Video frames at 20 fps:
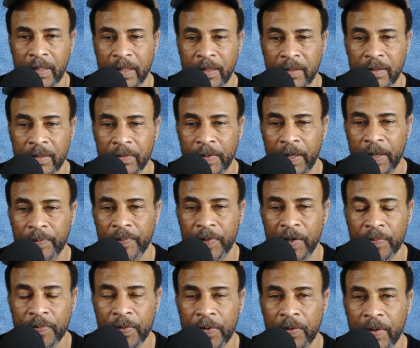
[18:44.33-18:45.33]
and this is why
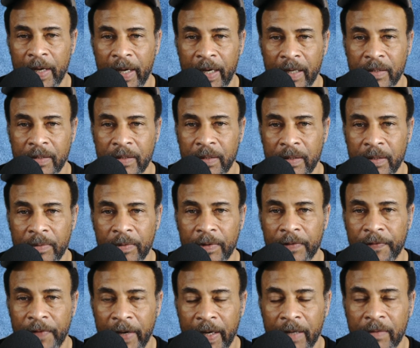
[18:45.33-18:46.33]
people actually deal
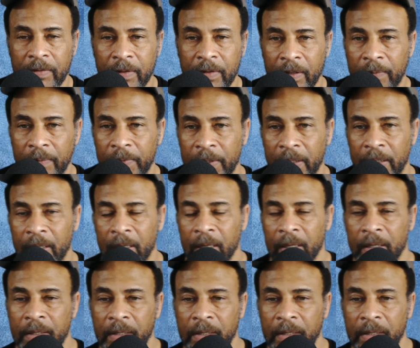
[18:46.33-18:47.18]
with a factoring company.